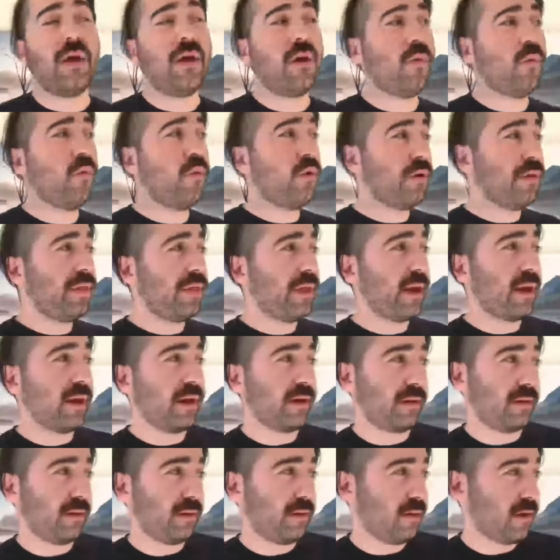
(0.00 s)
One that
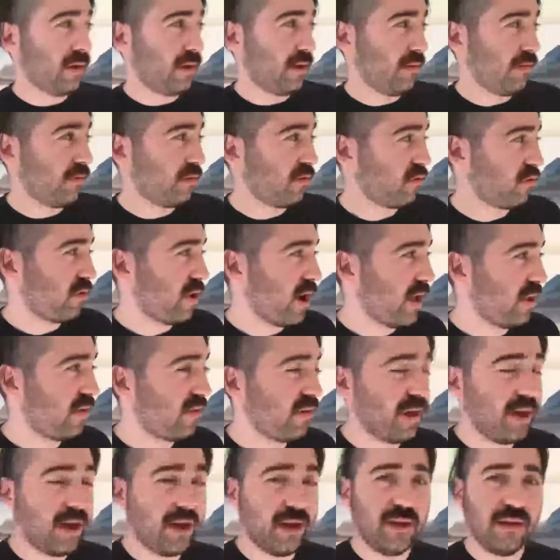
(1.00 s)
I kind of stress
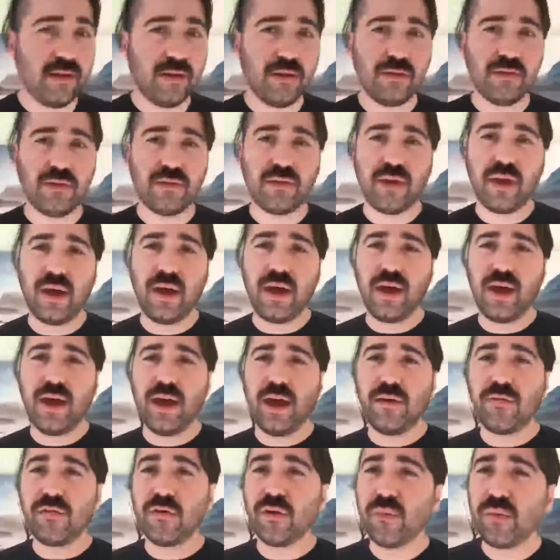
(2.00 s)
is
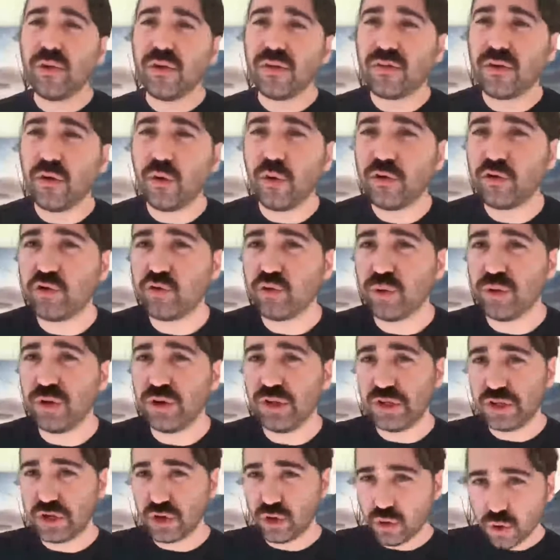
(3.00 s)
if someone is going through a
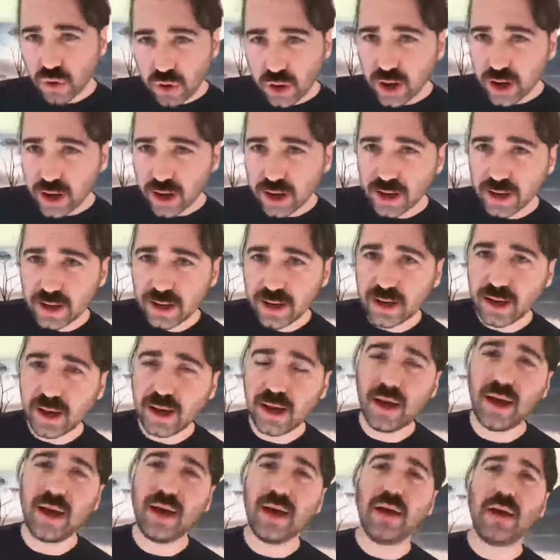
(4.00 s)
door,
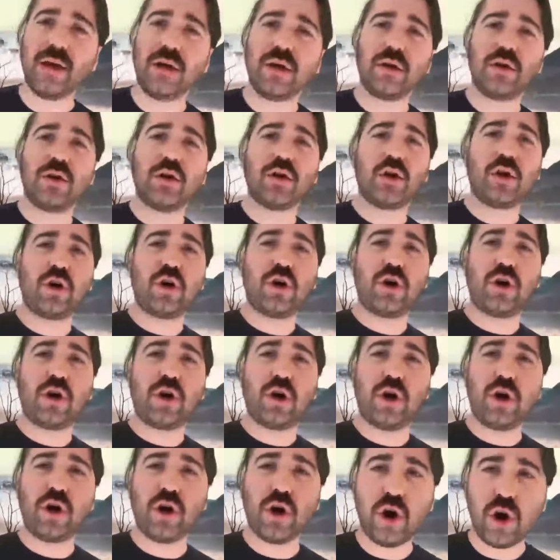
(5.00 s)

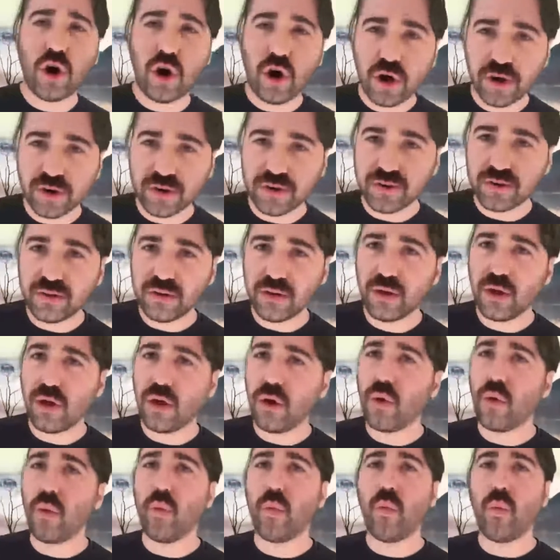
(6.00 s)
cut
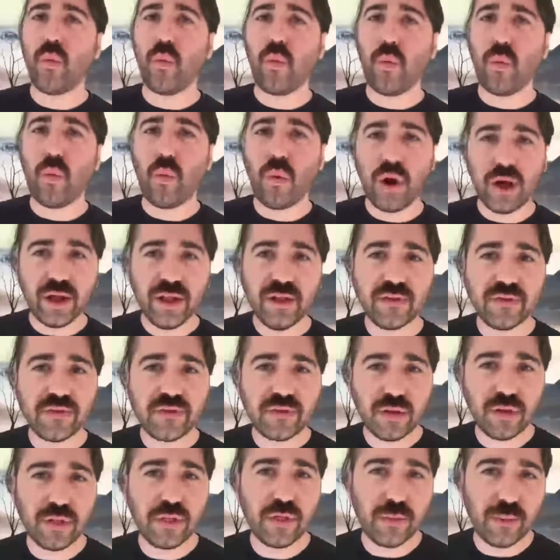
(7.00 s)

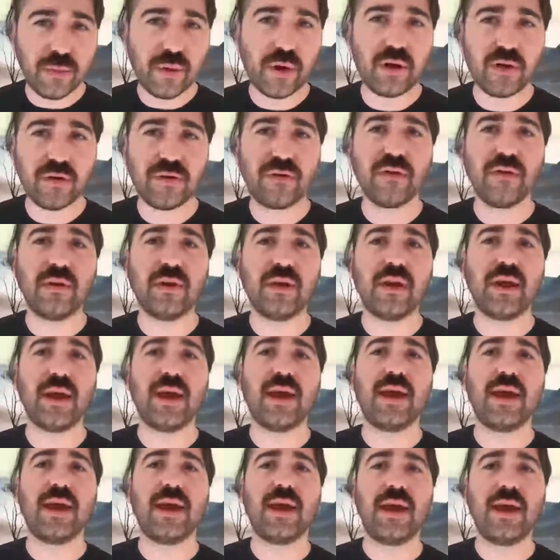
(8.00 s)
whilst the person
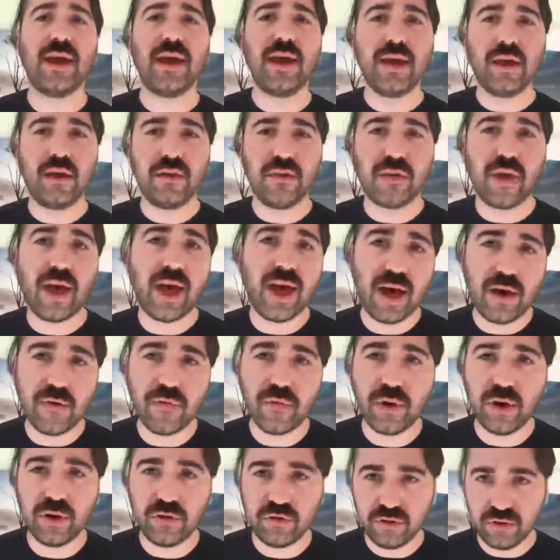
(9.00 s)
is
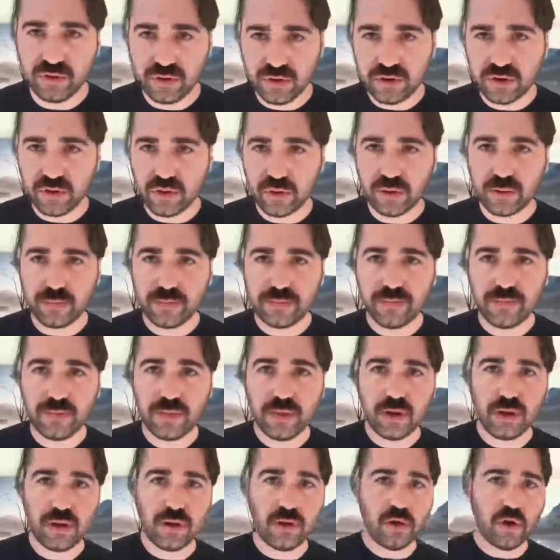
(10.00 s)
halfway through the door.
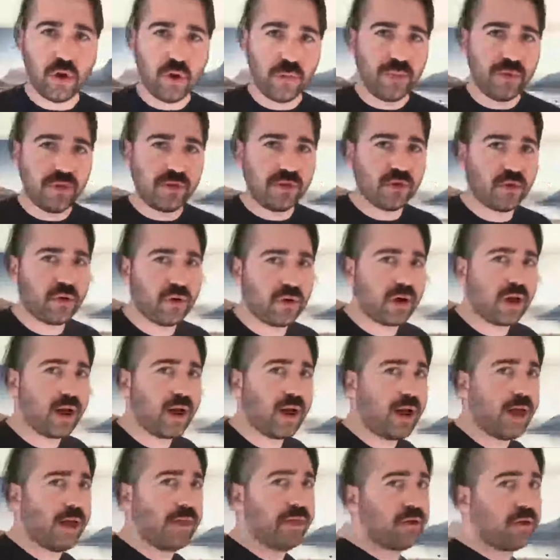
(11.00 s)
Open the door
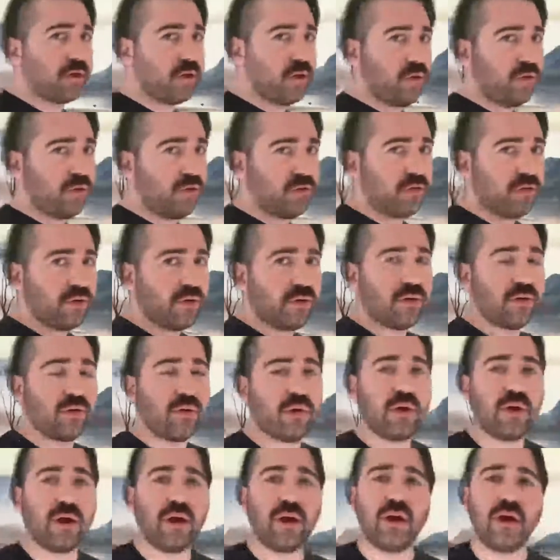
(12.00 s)
and they're going through the
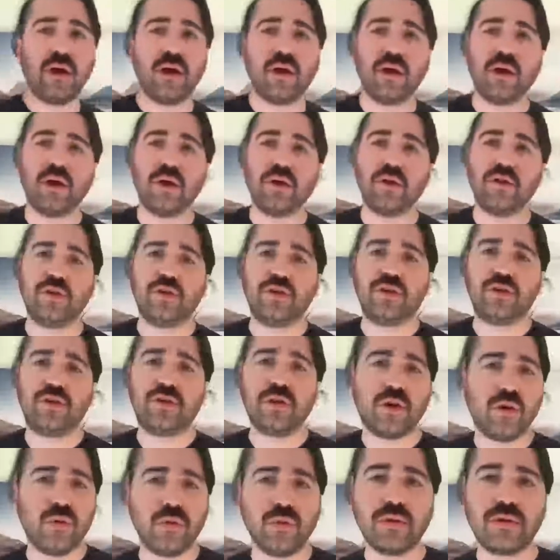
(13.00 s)
door.
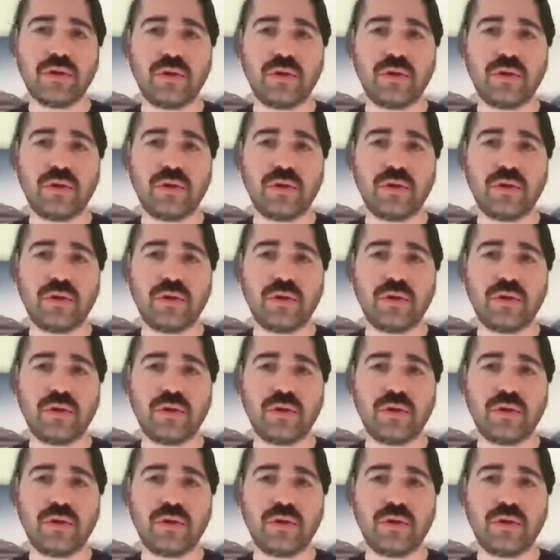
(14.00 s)
Don't